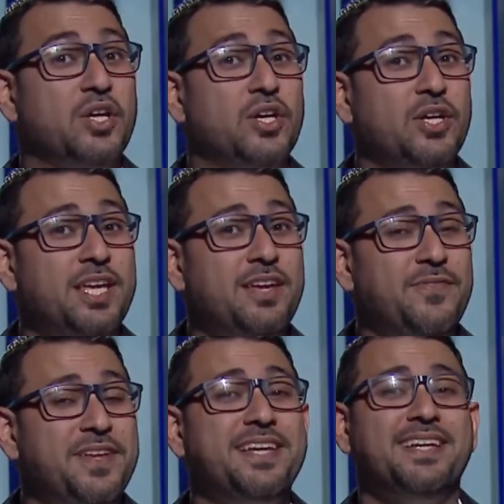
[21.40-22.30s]
Good
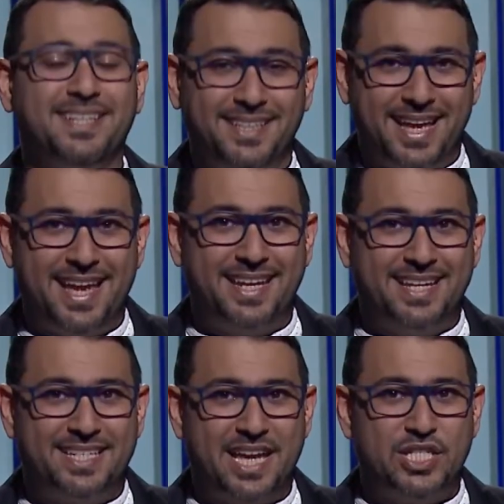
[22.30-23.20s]
evening,
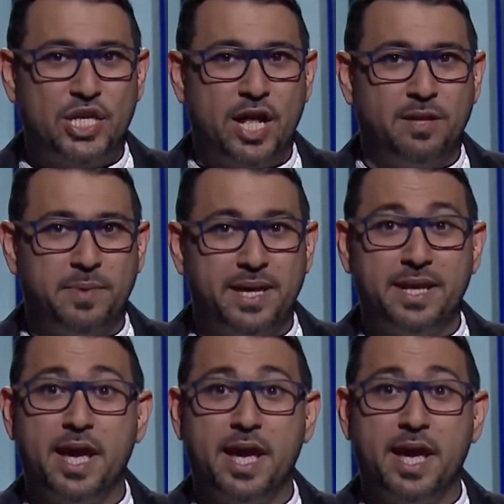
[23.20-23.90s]
ladies and gentlemen,